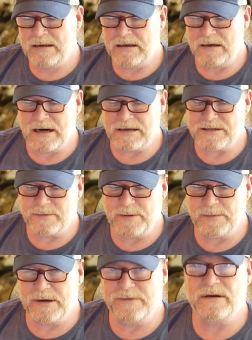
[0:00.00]
All right, so
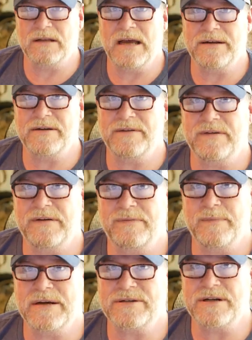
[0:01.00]
we went over a lot of
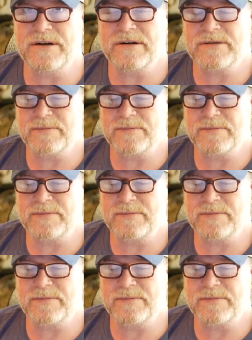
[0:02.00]
information here,